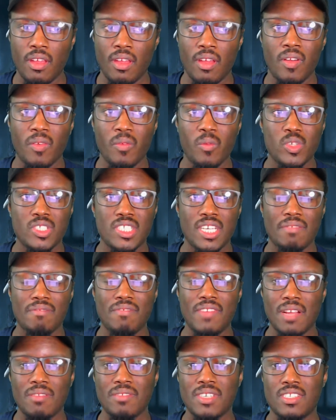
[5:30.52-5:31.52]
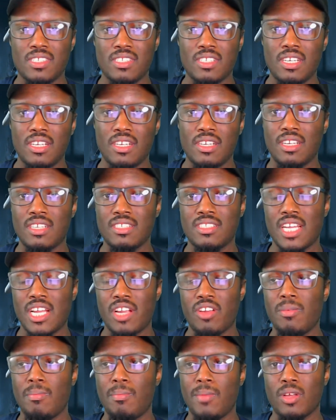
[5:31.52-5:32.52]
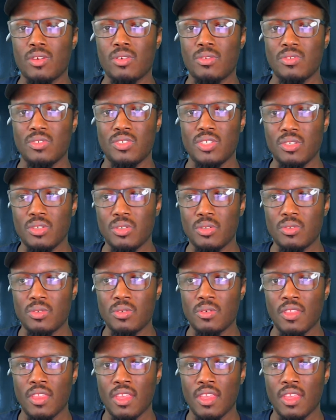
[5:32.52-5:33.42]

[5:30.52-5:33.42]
which I've never seen a Tyrant model do